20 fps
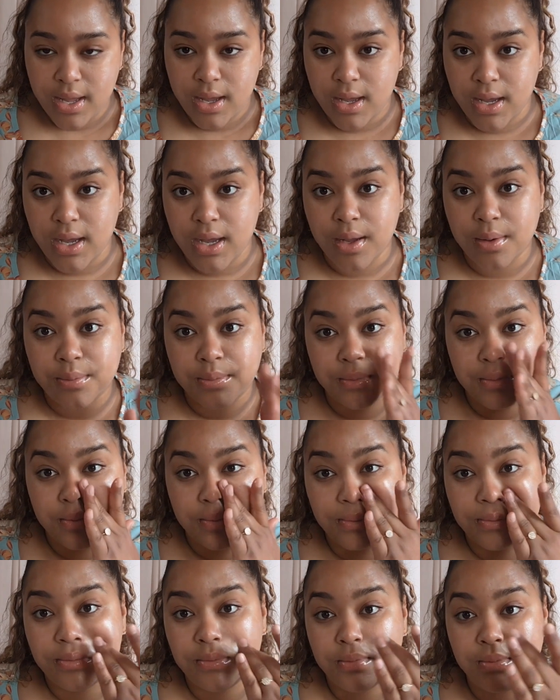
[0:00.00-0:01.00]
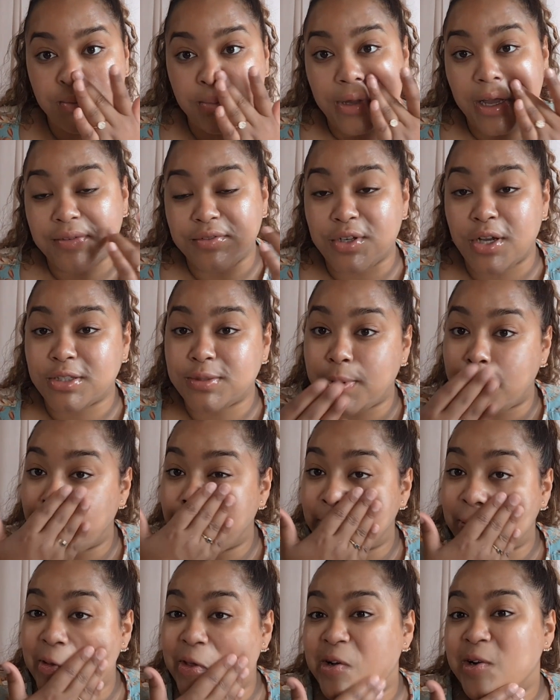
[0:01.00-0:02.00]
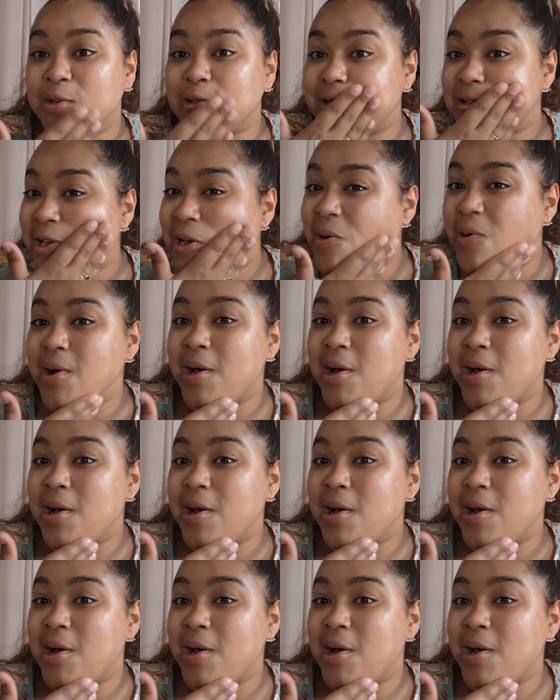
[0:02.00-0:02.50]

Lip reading: I've talked about it for years though,